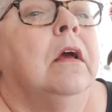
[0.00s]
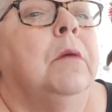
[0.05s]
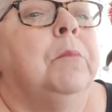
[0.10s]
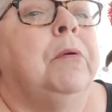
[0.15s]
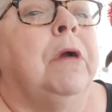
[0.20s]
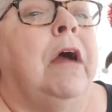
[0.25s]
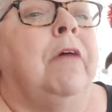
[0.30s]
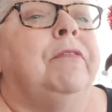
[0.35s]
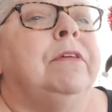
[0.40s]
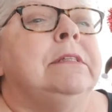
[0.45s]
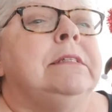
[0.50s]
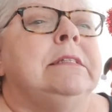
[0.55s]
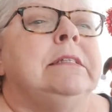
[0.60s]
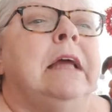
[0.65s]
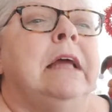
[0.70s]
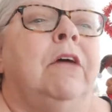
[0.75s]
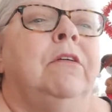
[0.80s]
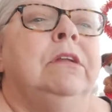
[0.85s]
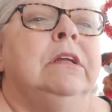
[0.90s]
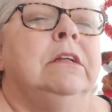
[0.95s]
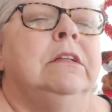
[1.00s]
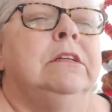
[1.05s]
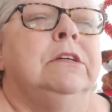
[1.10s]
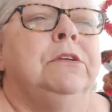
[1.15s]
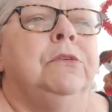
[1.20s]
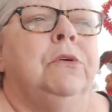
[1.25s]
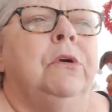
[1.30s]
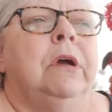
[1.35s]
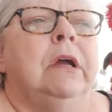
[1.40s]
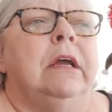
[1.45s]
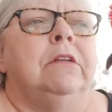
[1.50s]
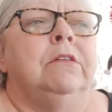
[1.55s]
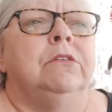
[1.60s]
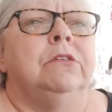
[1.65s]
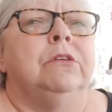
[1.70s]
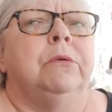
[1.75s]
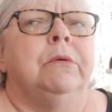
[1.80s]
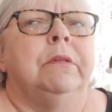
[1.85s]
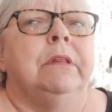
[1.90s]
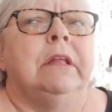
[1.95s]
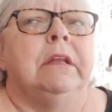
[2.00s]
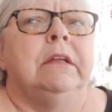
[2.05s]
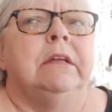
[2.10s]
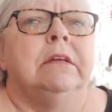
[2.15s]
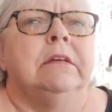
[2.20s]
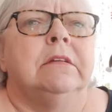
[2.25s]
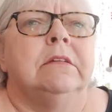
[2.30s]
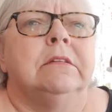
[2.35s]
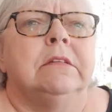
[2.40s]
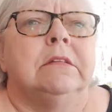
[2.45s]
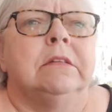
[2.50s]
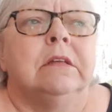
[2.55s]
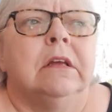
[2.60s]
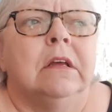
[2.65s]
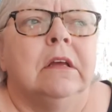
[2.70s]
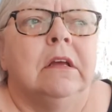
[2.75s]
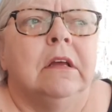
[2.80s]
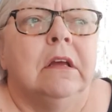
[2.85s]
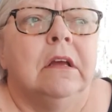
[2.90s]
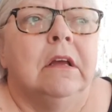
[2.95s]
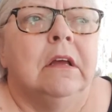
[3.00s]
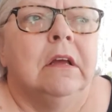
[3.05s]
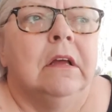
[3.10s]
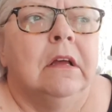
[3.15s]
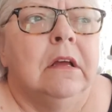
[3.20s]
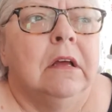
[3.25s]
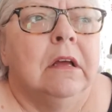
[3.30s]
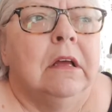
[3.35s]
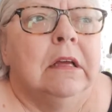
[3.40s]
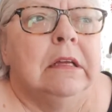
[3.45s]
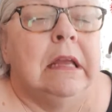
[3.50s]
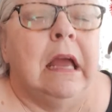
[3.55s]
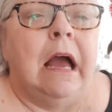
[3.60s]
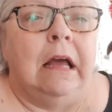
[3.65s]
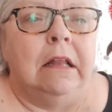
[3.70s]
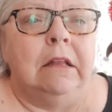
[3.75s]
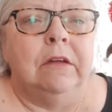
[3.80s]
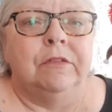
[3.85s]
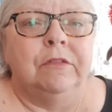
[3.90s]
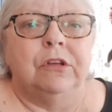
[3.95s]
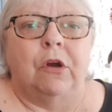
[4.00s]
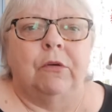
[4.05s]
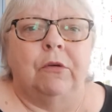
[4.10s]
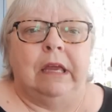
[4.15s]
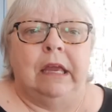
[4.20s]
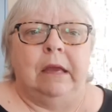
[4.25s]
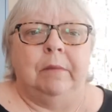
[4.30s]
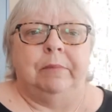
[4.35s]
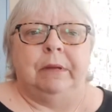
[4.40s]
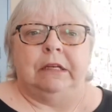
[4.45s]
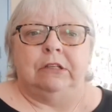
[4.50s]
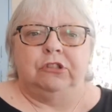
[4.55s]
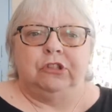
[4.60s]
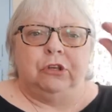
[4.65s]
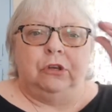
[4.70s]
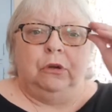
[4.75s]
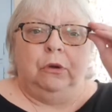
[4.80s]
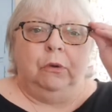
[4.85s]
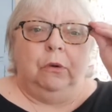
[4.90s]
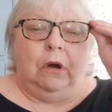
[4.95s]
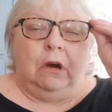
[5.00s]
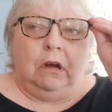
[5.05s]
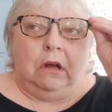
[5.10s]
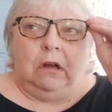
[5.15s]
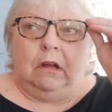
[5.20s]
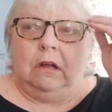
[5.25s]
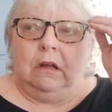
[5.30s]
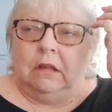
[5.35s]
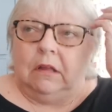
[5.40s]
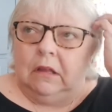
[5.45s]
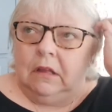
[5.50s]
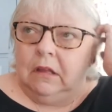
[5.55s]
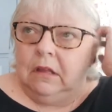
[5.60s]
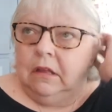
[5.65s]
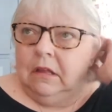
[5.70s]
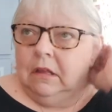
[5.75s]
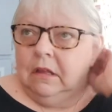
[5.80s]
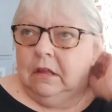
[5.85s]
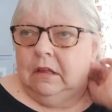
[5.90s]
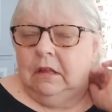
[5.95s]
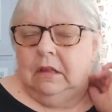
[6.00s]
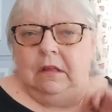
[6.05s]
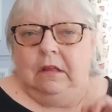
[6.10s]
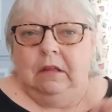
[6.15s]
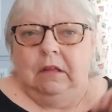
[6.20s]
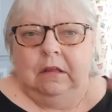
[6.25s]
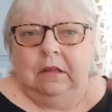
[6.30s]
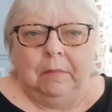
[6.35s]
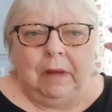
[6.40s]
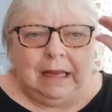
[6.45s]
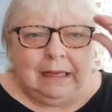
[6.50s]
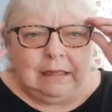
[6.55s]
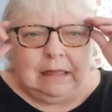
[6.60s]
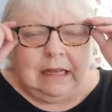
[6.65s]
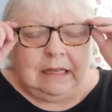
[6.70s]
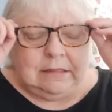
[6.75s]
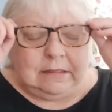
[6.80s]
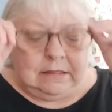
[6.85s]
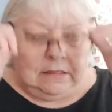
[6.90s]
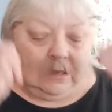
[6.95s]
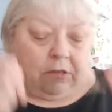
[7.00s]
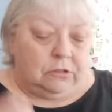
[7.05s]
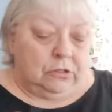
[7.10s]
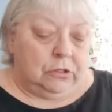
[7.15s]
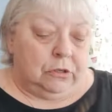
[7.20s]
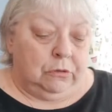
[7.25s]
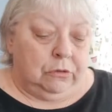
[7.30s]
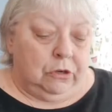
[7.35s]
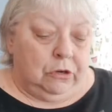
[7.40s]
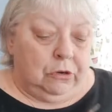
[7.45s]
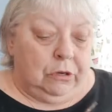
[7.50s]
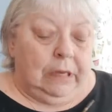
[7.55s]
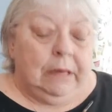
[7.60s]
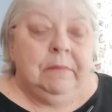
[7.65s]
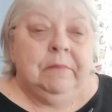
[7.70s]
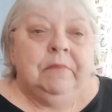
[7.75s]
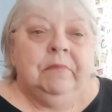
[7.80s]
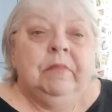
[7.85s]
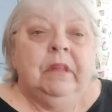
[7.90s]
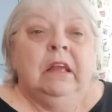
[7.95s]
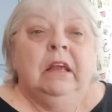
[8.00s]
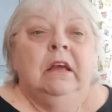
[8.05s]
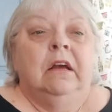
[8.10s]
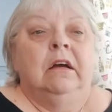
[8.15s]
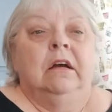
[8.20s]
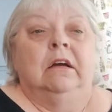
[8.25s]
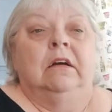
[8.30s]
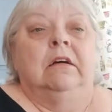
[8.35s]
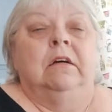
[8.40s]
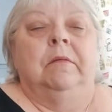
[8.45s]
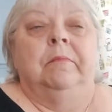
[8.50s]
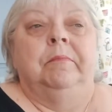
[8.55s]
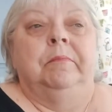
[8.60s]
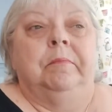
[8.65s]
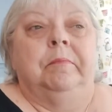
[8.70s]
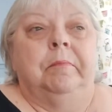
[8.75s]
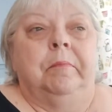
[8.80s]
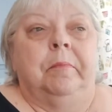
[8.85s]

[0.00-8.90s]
Prophetstown, Illinois. I don't know where that is. Yeah, I love to go camping too. Uh, my glasses are so dirty. Um,